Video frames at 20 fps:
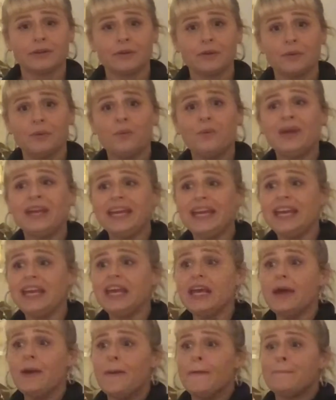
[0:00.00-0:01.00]

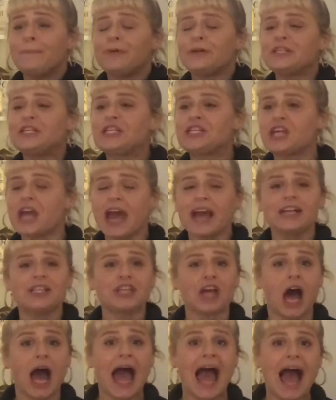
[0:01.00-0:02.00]
We
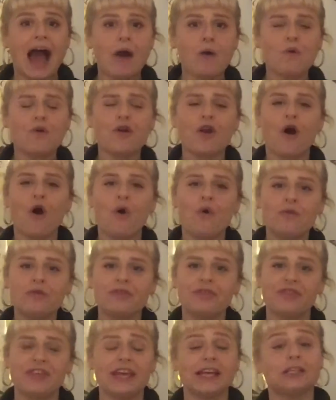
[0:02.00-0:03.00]
project our own
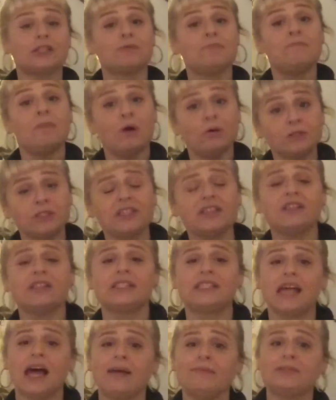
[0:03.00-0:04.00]
things. Most of the
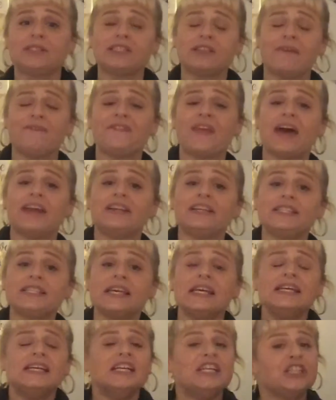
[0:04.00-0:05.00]
time, stuff that is
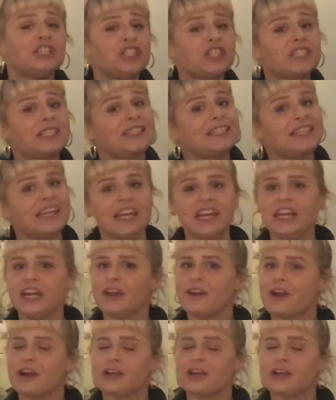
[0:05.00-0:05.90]
just sitting in our